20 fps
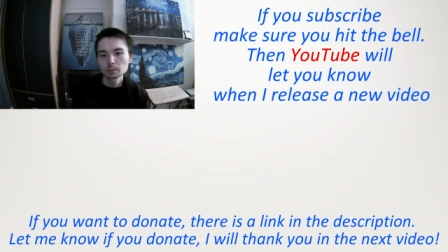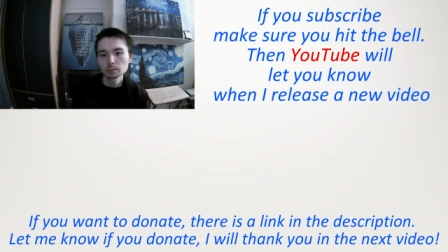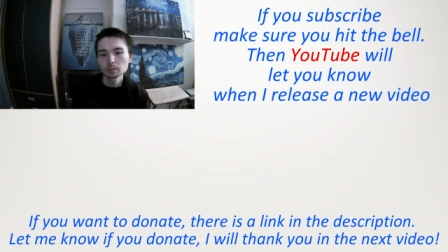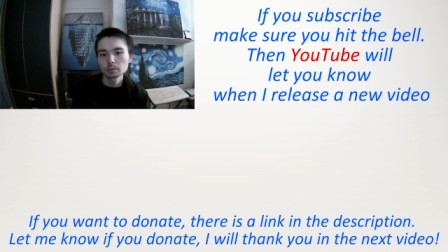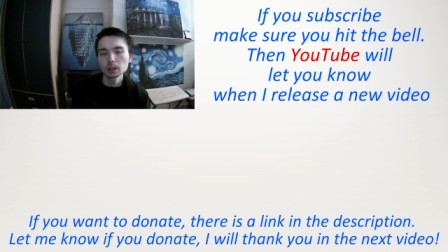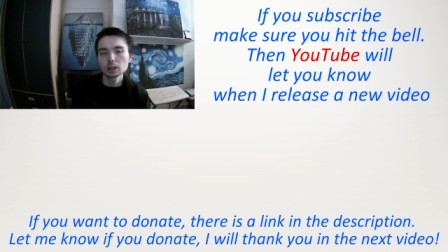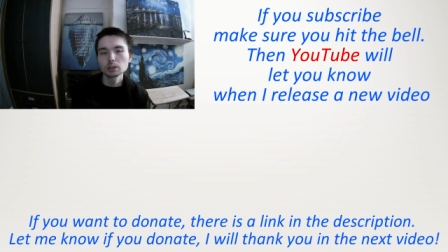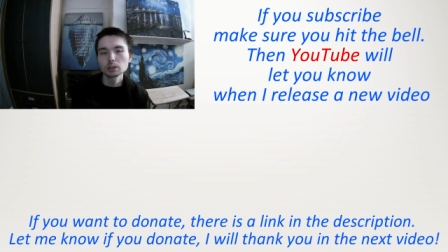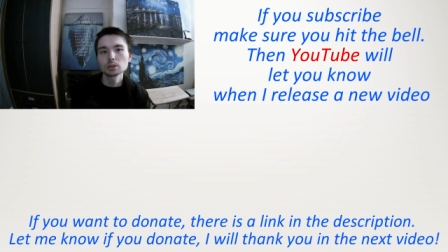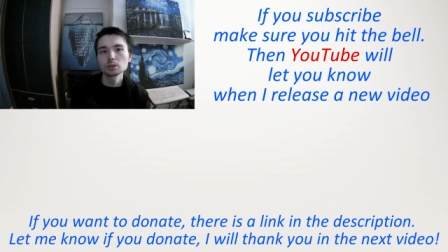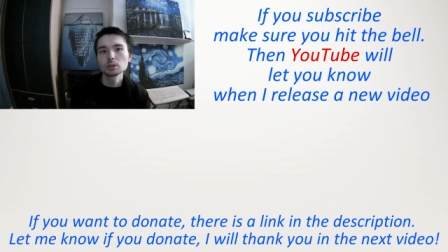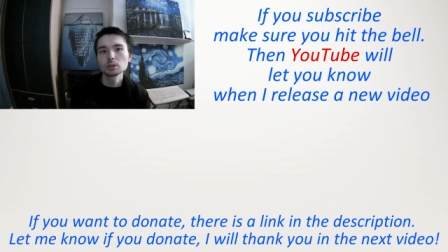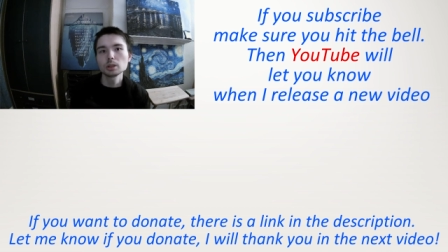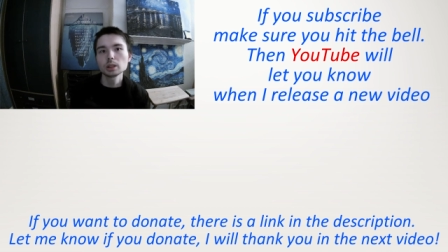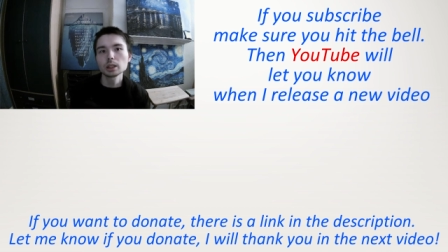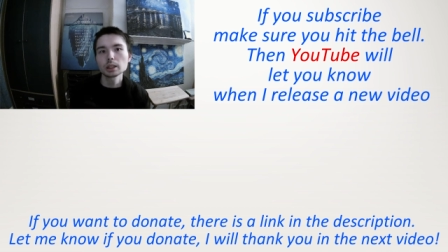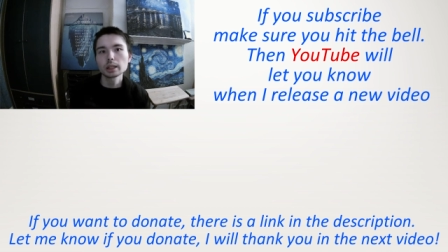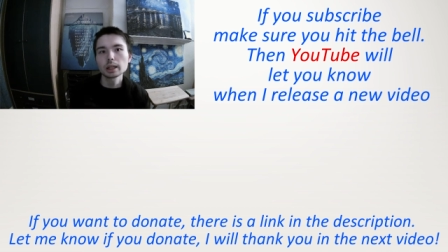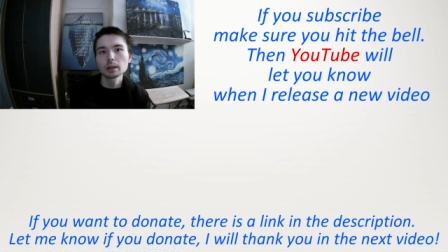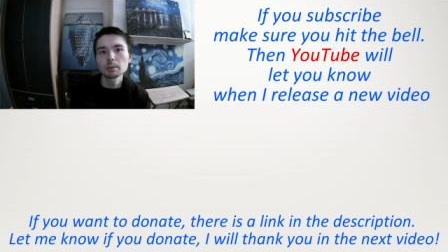Make sure you
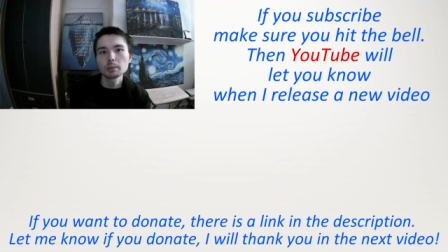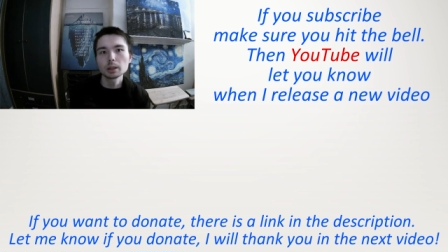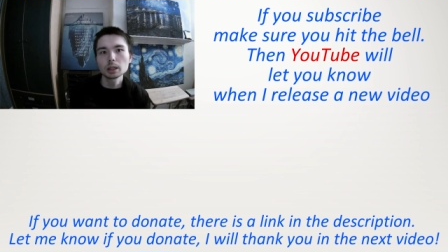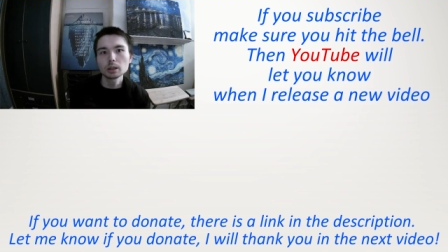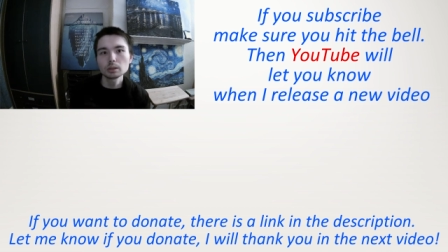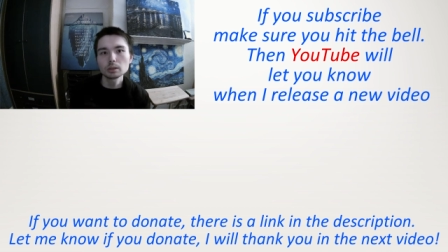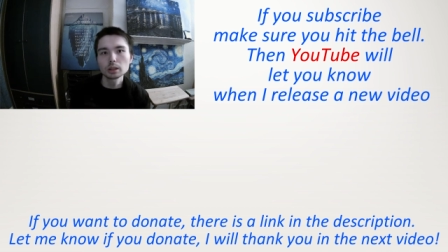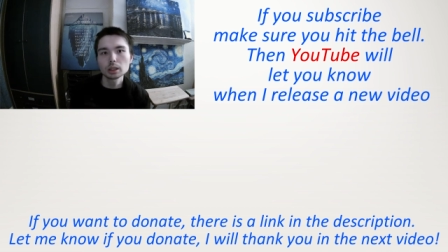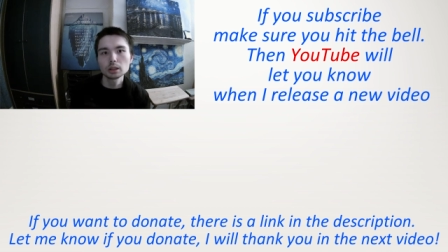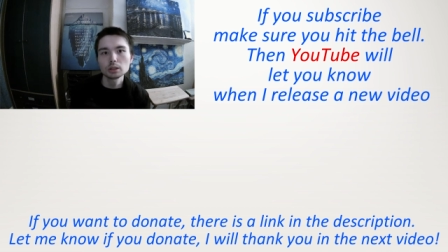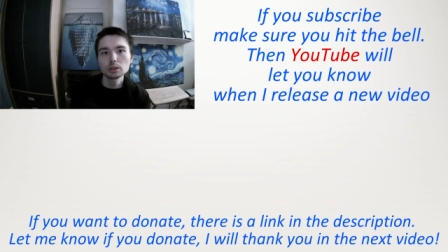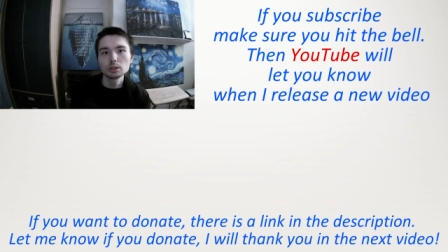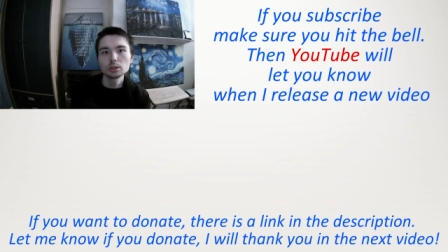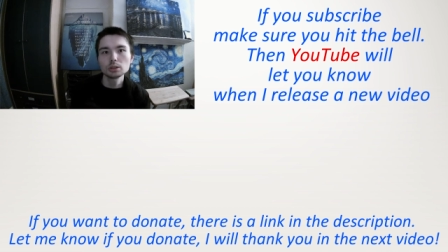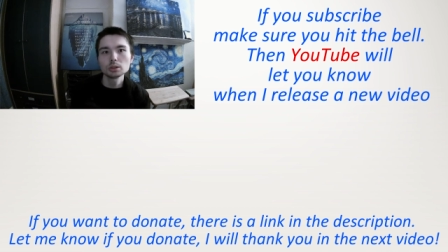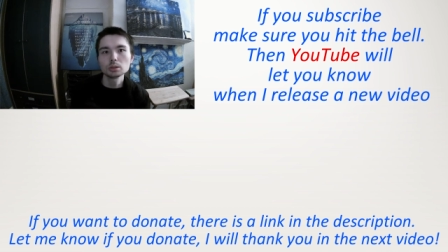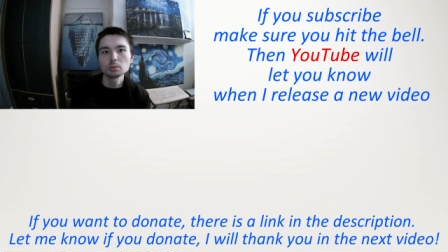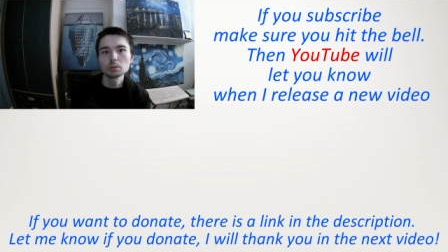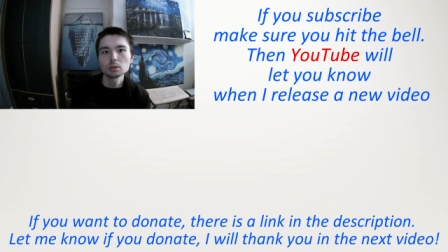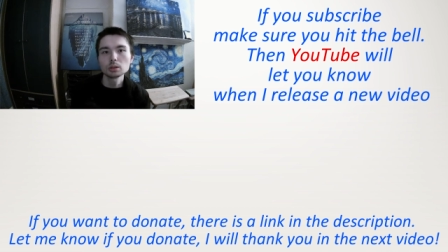hit that bell, then
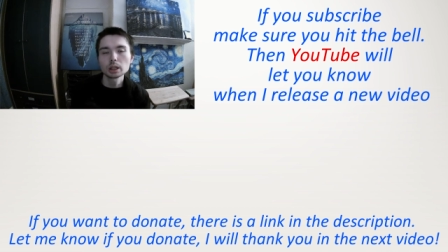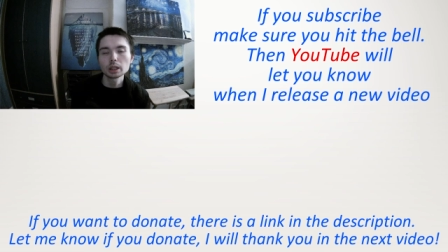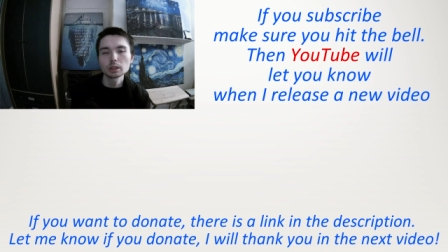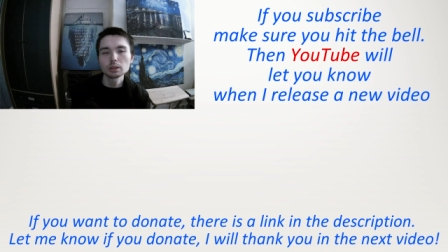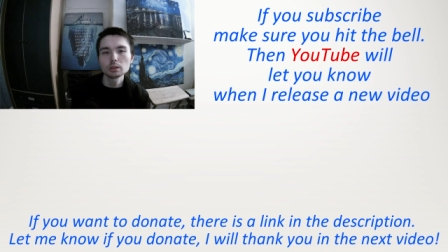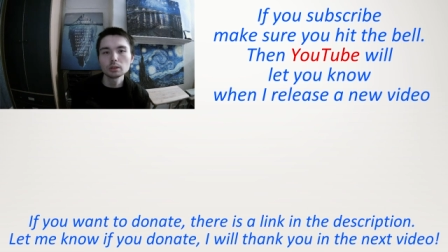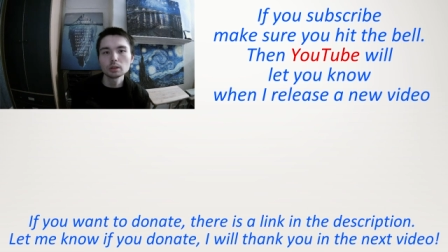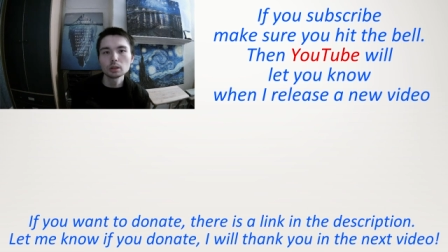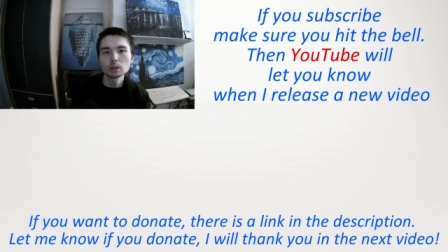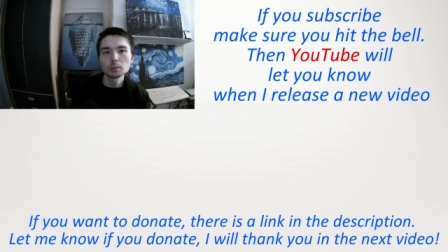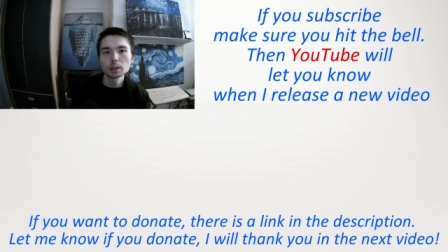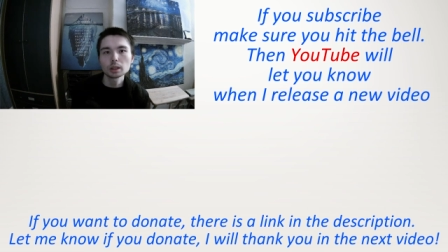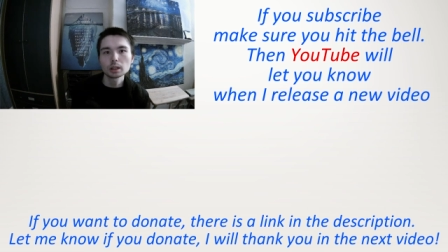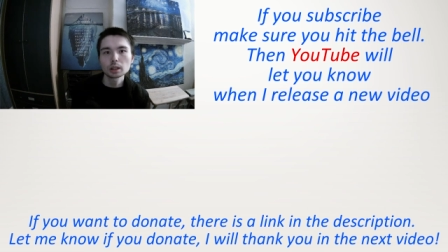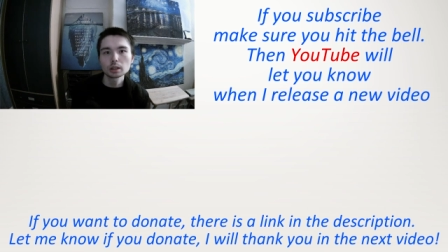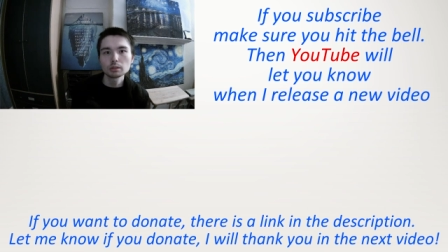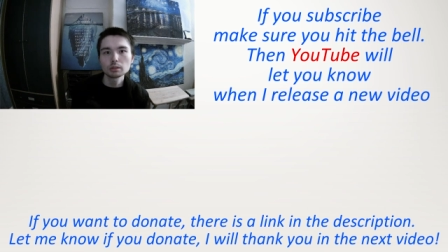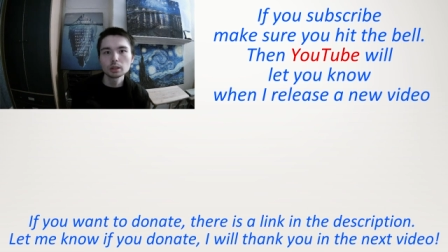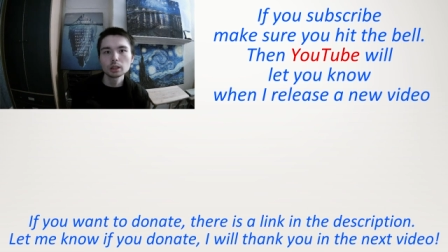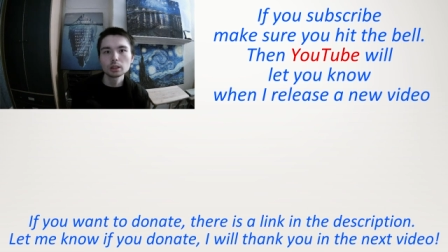YouTube will let you know when
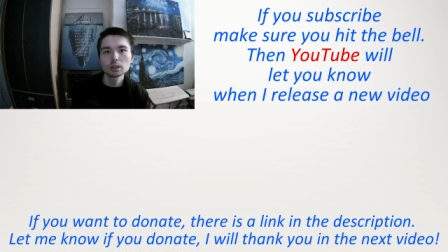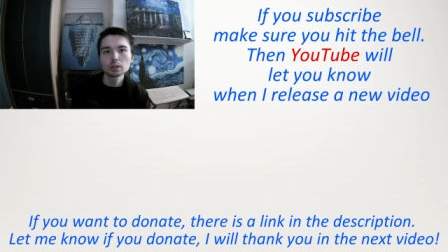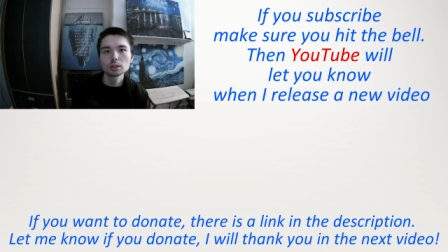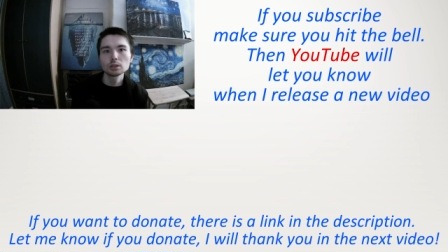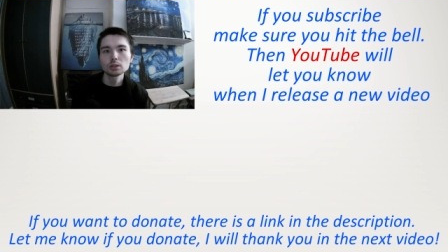I release a new